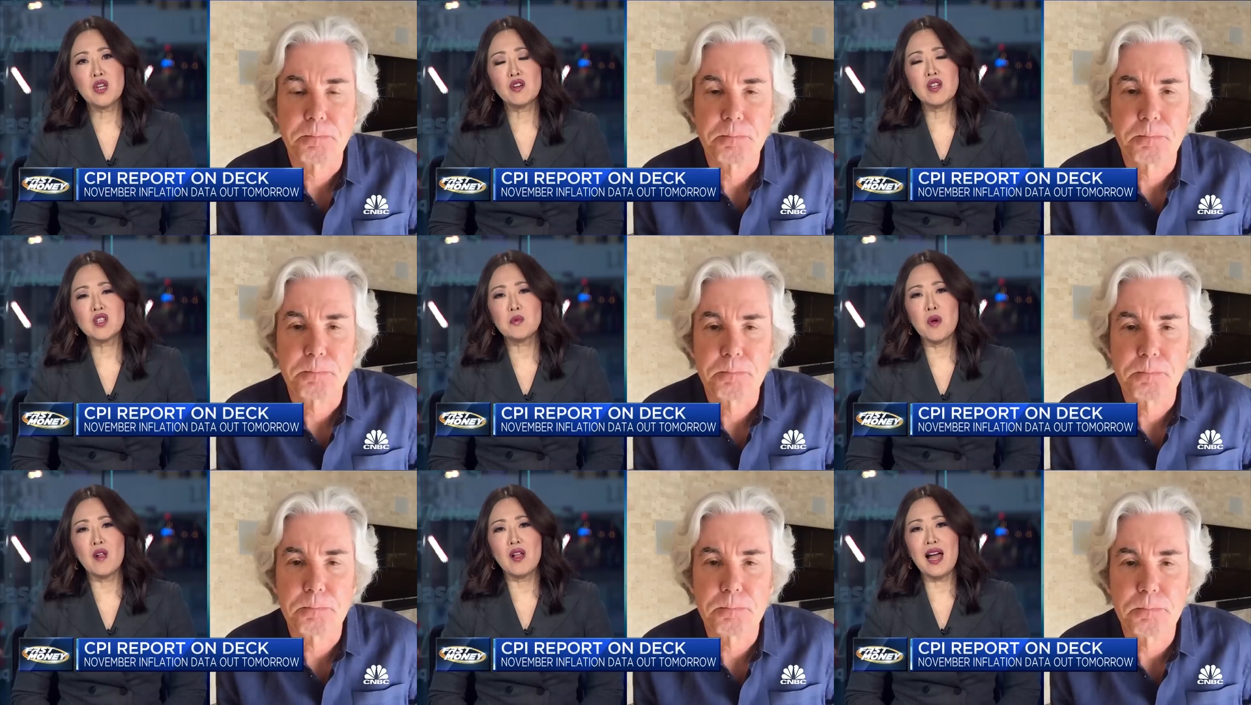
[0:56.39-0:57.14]
Speaker 1: curious,
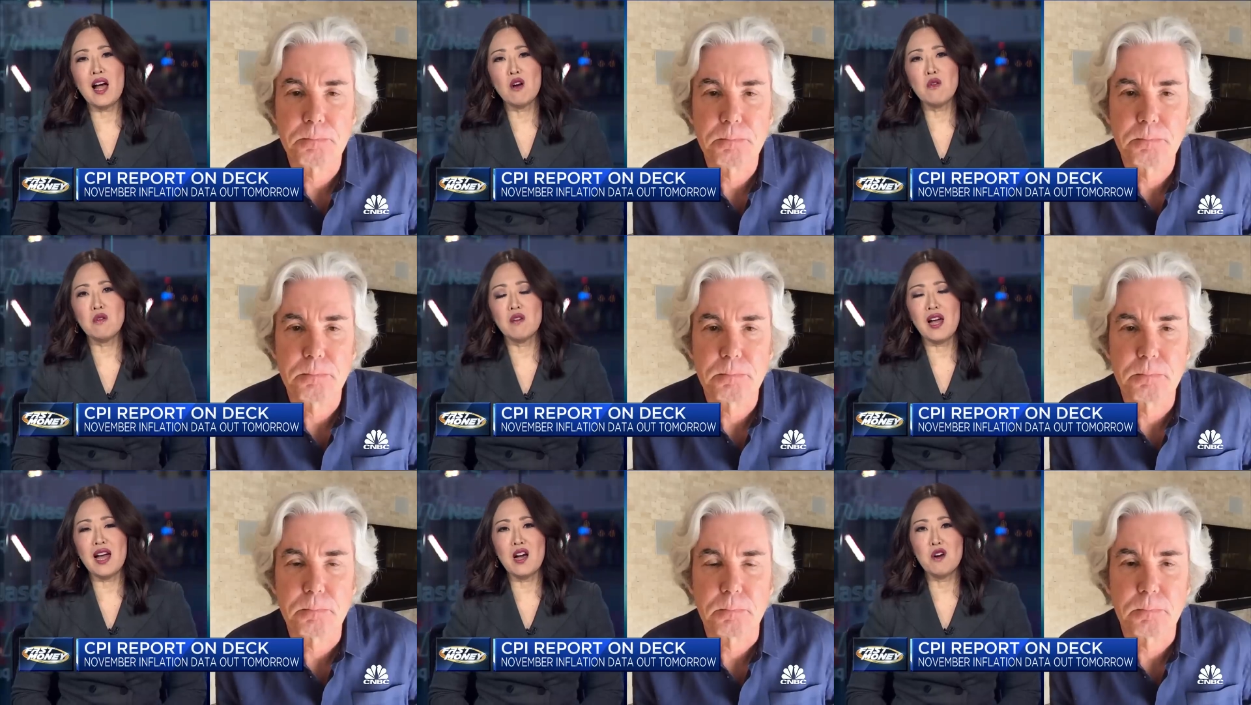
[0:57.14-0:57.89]
Paul, how,
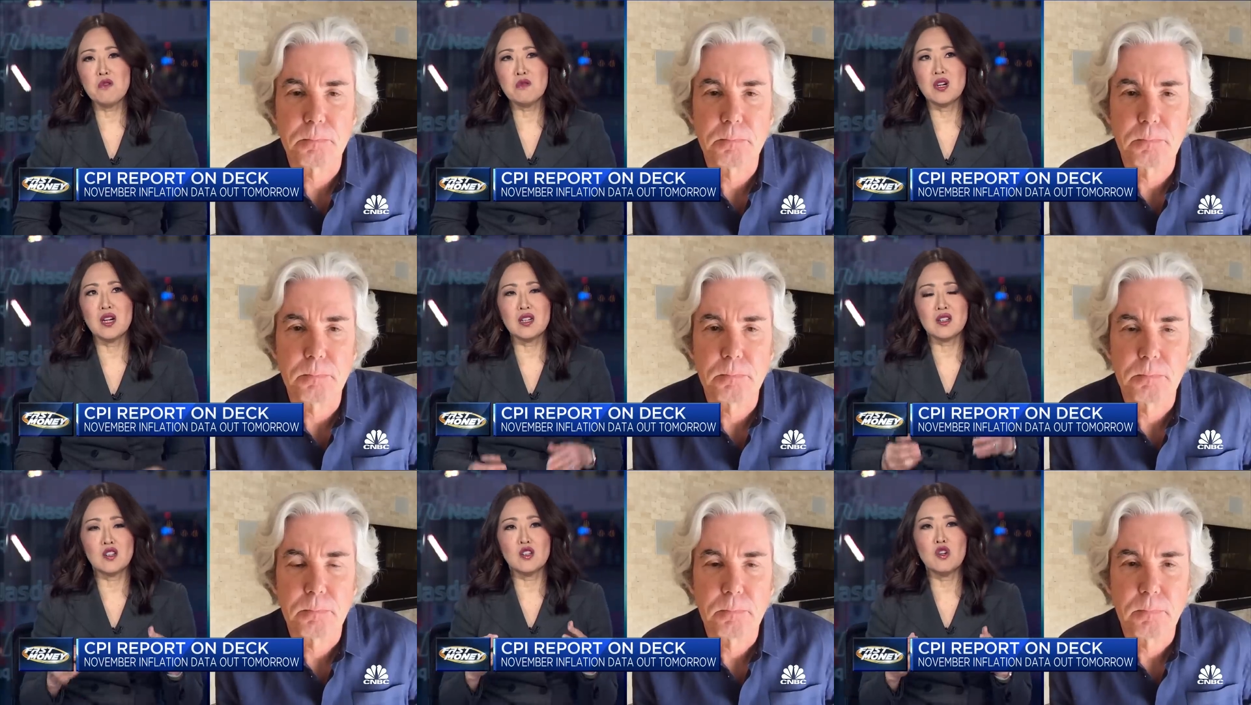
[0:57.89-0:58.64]
how uh,
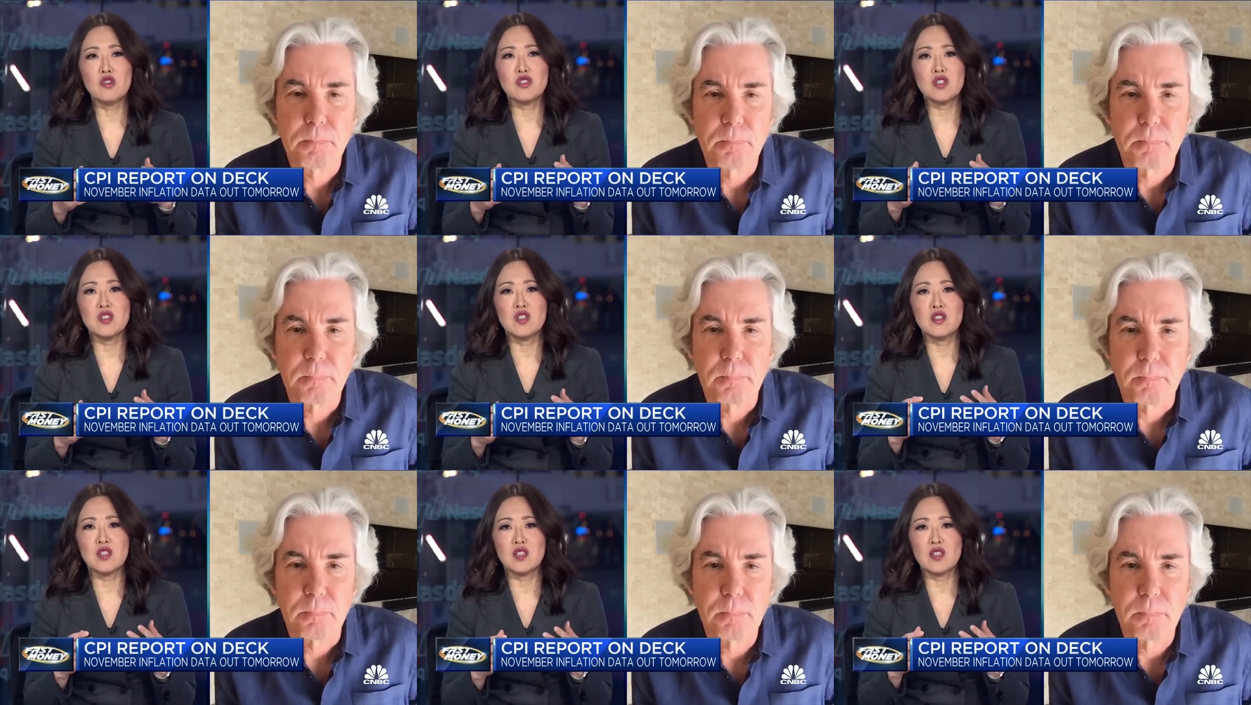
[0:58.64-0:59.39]
closely do you
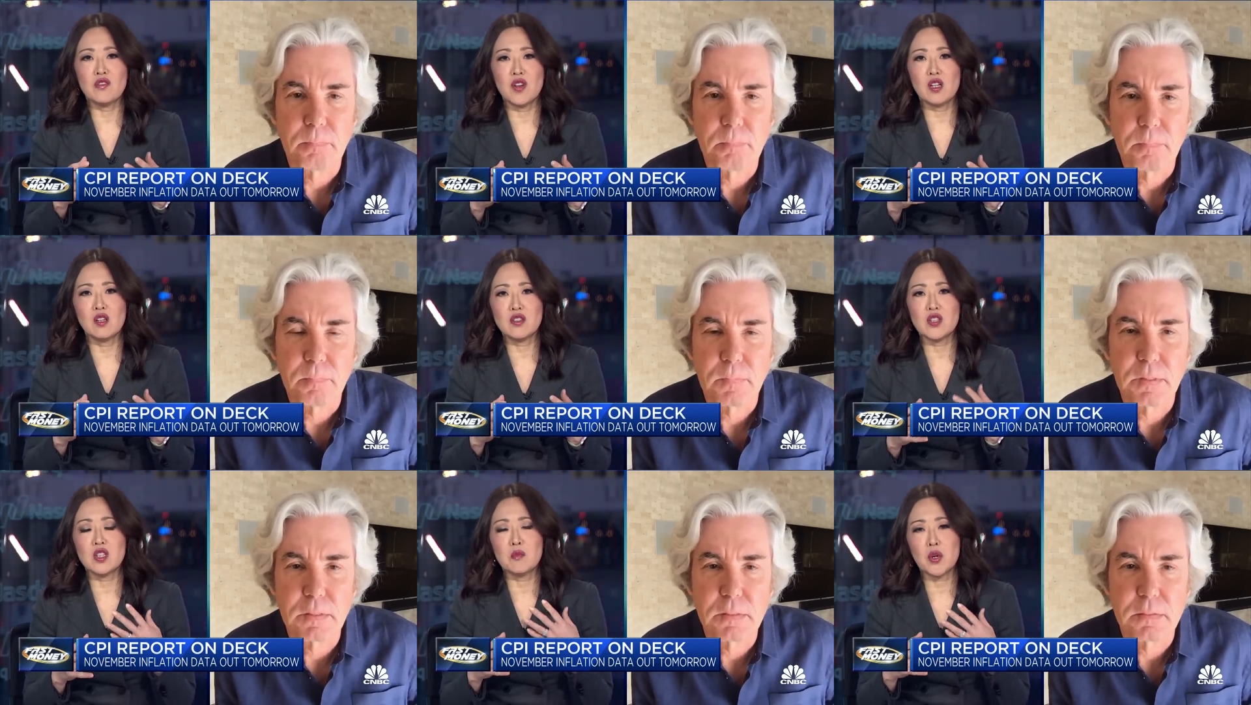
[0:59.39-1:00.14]
think the Fed looks
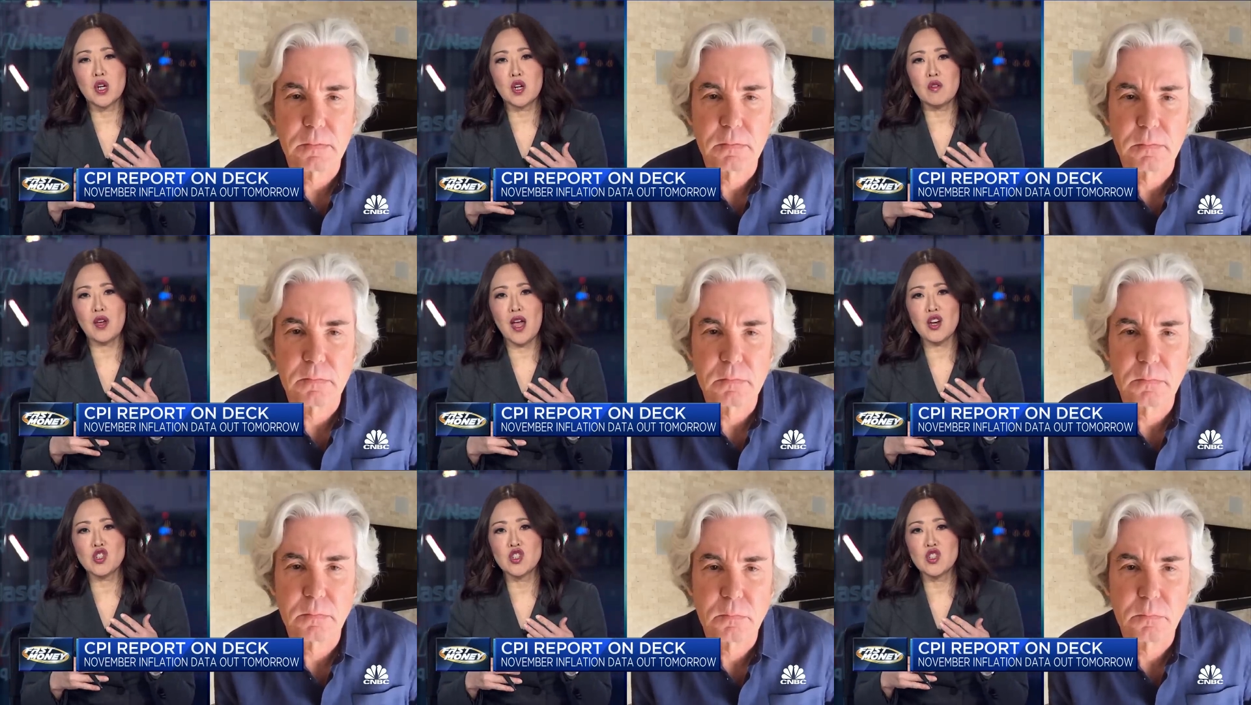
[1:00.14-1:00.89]
at the market
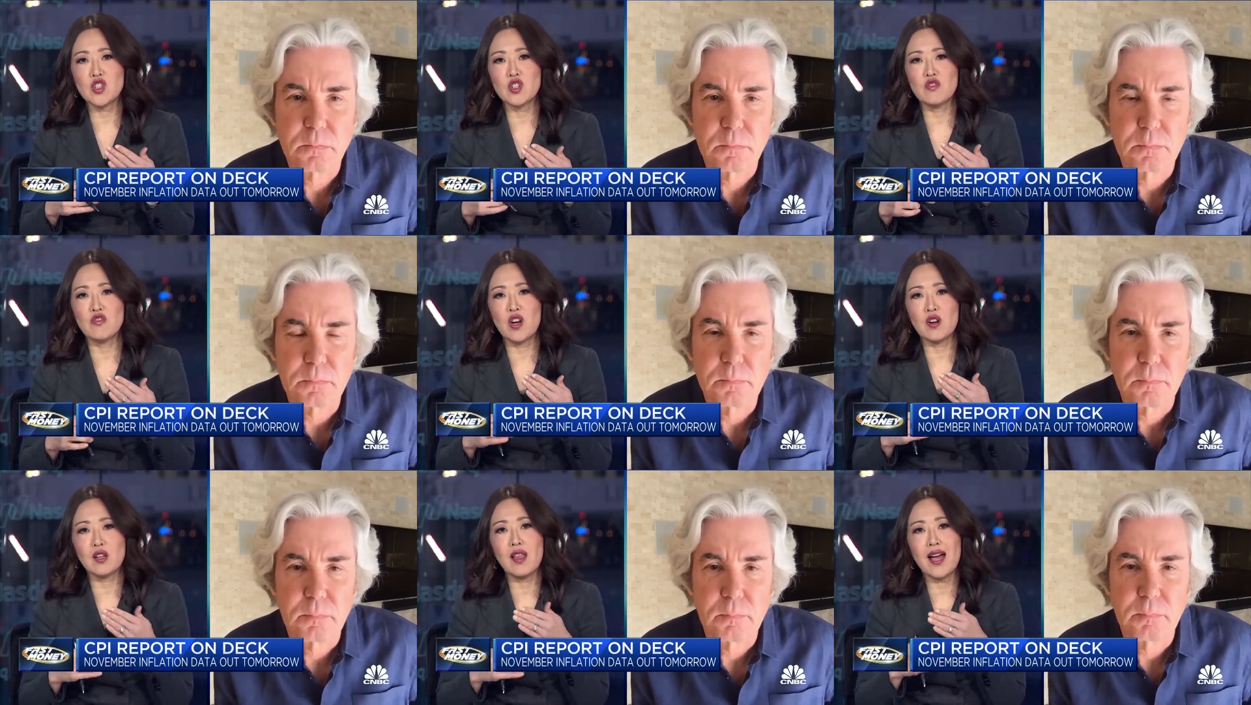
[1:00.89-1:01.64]
reaction to
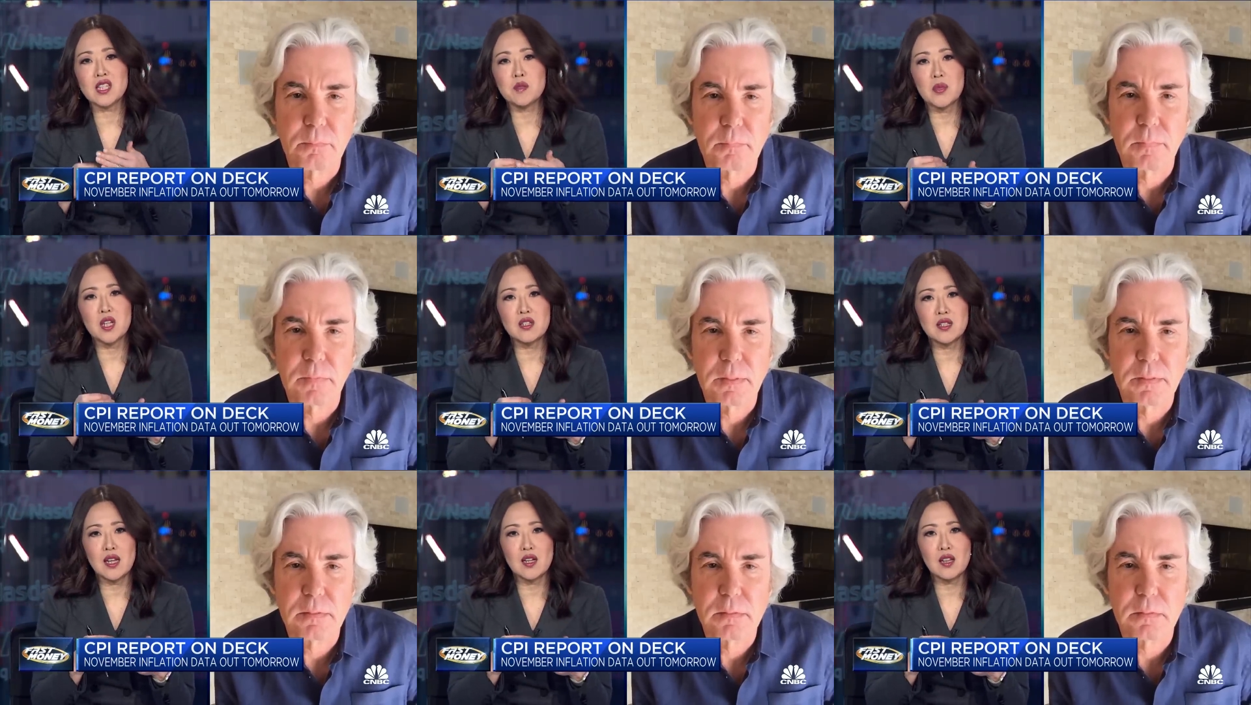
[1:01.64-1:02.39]
very last minute
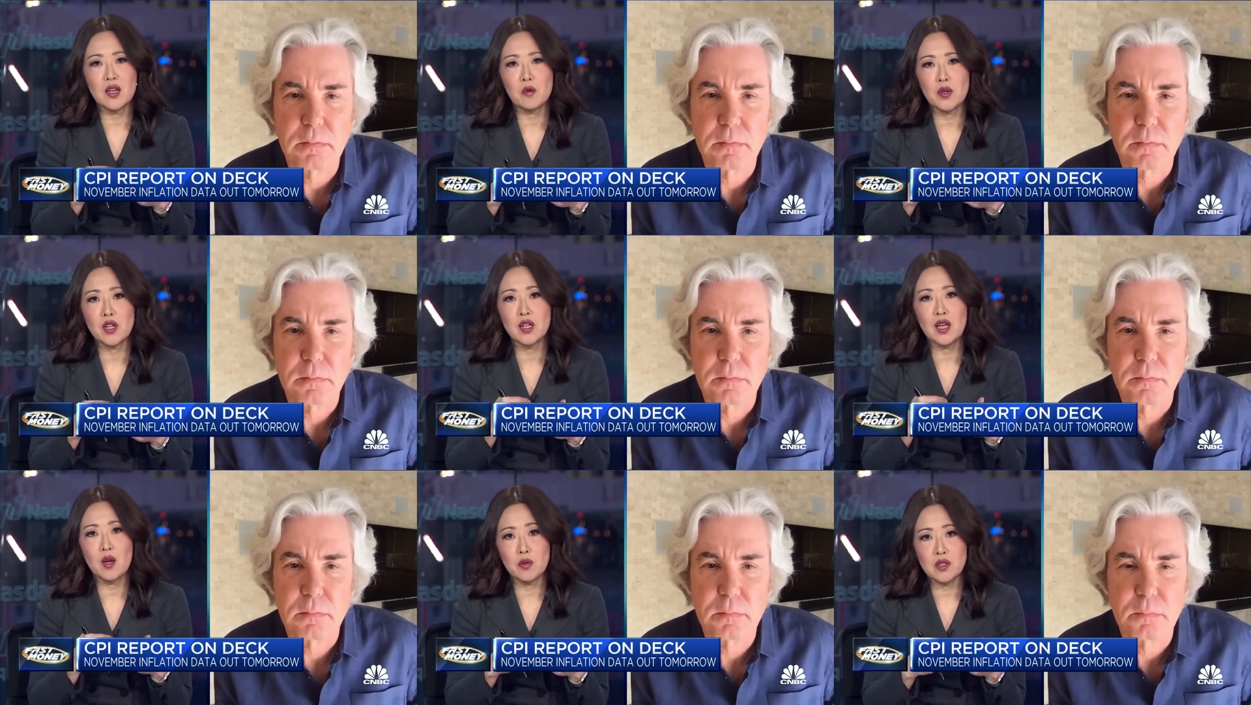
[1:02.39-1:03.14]
data like we're going to
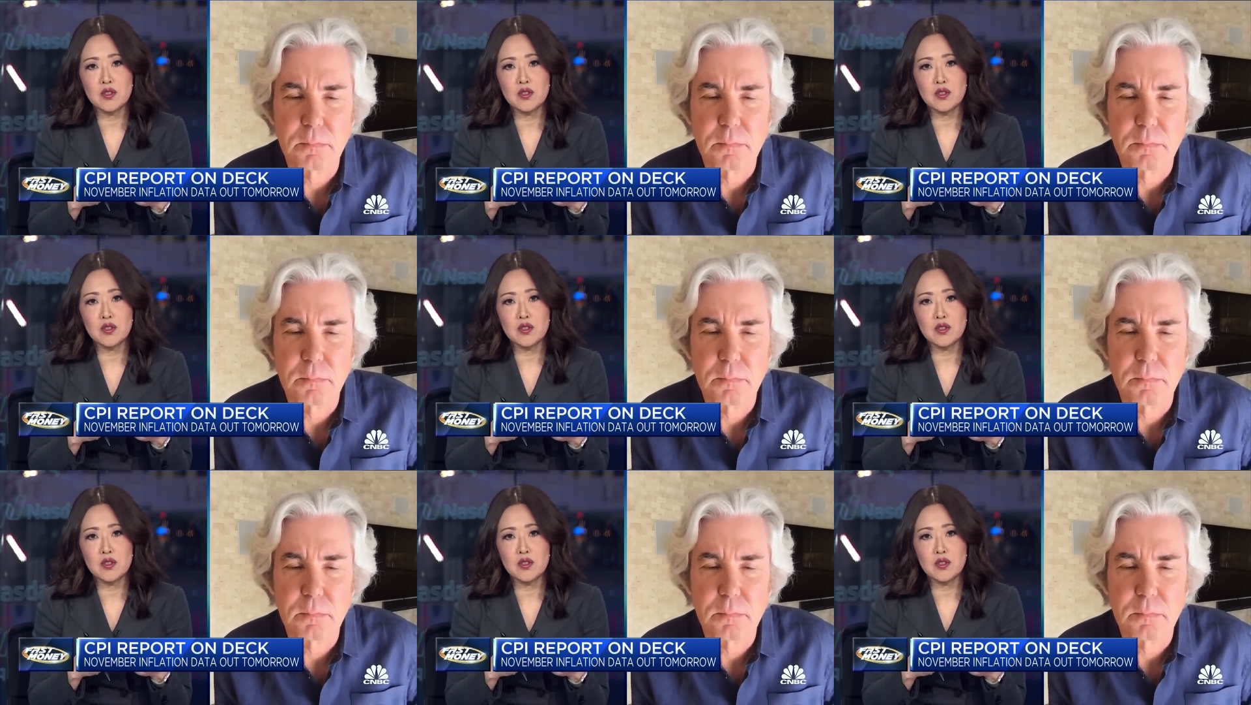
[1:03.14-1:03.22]
get with